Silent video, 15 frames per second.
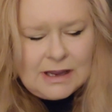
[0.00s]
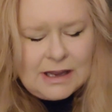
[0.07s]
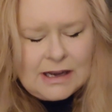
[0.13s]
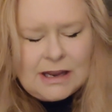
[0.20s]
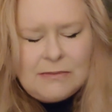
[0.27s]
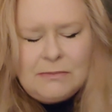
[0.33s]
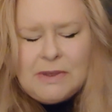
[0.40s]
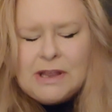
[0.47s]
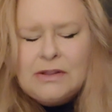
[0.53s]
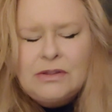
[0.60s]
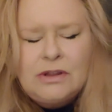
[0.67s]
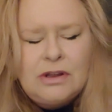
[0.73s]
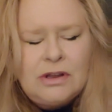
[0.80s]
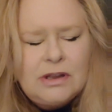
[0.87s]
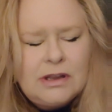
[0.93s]
And it may
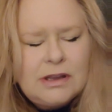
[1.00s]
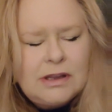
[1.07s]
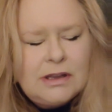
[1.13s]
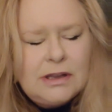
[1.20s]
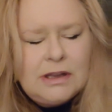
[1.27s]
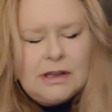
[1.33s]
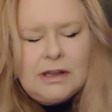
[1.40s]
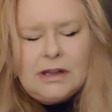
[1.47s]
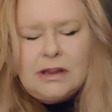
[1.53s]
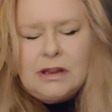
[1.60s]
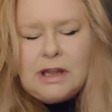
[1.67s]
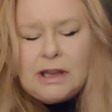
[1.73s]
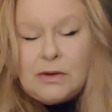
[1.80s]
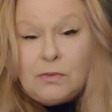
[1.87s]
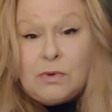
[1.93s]
look
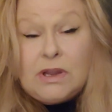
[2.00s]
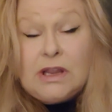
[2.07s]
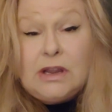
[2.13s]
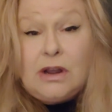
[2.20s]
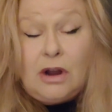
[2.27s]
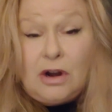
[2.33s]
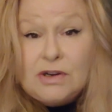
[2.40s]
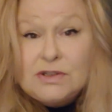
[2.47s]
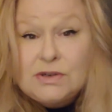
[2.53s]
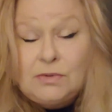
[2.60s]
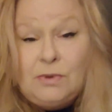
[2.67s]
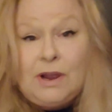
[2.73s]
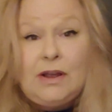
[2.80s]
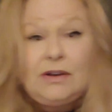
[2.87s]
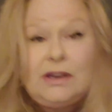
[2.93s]
like we are
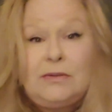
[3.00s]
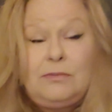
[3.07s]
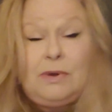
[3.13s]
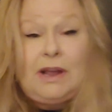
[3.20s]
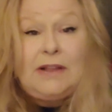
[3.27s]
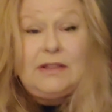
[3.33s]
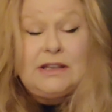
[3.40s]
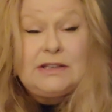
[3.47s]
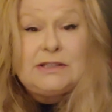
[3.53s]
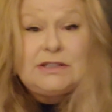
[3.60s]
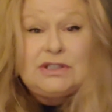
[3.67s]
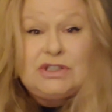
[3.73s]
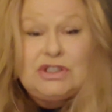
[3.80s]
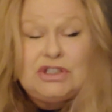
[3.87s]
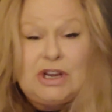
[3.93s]
surrounded by this
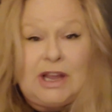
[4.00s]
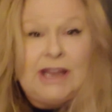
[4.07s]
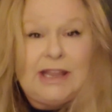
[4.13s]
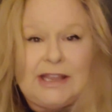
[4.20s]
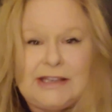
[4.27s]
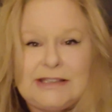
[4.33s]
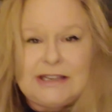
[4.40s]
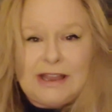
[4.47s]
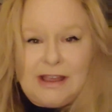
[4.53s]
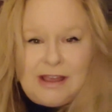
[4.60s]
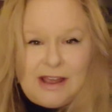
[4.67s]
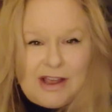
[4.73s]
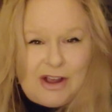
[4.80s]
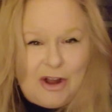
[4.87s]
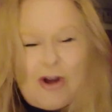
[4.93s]
giant
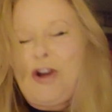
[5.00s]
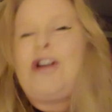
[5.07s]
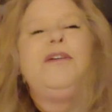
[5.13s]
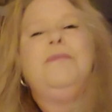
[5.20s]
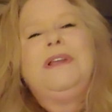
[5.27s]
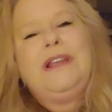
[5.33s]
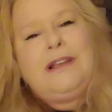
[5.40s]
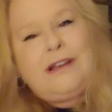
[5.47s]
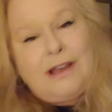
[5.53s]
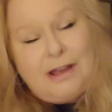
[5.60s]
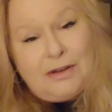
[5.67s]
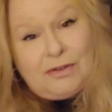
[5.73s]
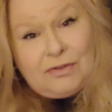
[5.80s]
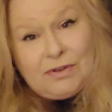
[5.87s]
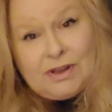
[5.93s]
army
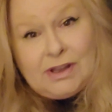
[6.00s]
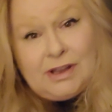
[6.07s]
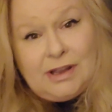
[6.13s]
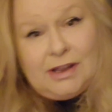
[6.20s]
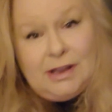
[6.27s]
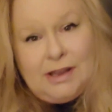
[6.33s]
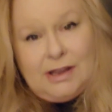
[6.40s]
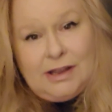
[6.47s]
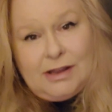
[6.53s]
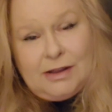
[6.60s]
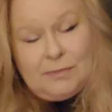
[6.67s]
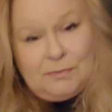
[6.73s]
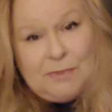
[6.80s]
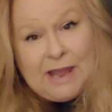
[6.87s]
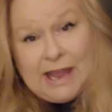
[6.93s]
of
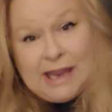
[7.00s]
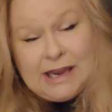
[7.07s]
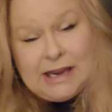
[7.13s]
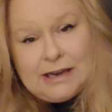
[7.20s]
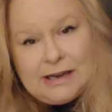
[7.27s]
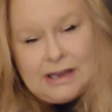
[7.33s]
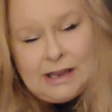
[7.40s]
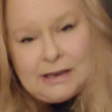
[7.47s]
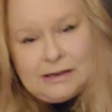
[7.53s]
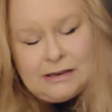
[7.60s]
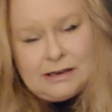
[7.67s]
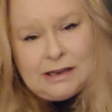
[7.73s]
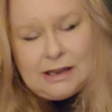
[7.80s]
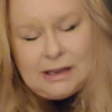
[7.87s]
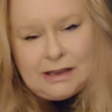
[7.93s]
pain
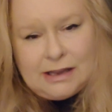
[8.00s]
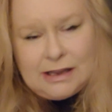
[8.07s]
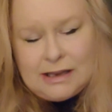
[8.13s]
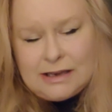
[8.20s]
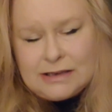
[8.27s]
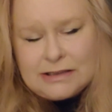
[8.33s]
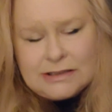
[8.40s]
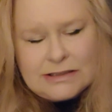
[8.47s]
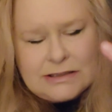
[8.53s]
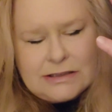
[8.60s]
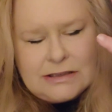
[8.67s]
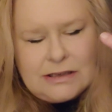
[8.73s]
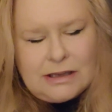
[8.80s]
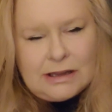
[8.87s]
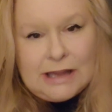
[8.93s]
and just
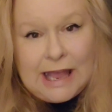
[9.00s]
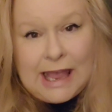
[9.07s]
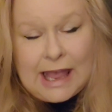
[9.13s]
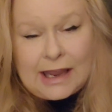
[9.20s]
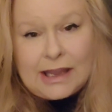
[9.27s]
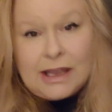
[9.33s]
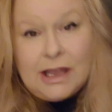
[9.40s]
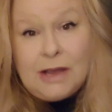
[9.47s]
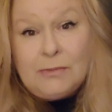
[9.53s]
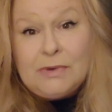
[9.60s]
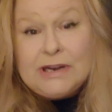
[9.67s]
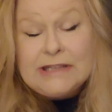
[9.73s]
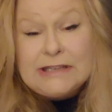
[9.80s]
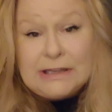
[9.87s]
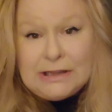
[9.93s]
lack, but
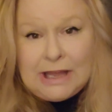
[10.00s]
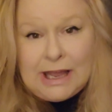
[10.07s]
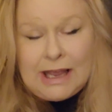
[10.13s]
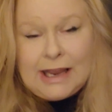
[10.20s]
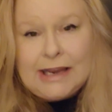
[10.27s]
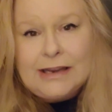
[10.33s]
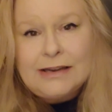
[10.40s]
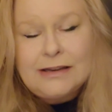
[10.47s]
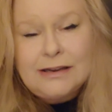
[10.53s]
it's a lie.